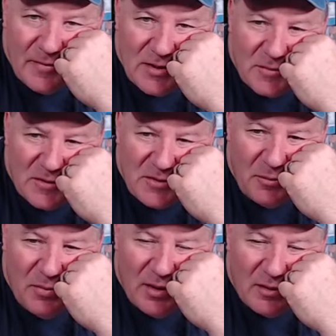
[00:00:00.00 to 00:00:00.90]
especially
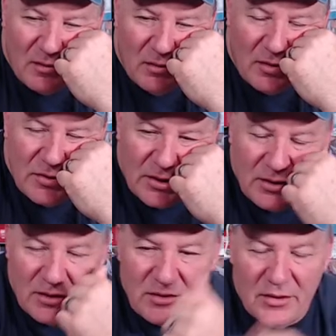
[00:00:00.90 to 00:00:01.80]
being allergic
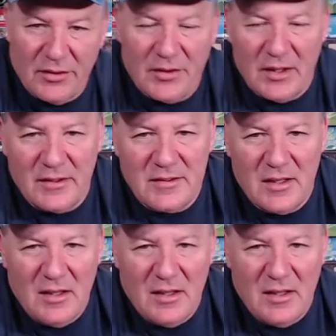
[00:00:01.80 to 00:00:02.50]
to certain things.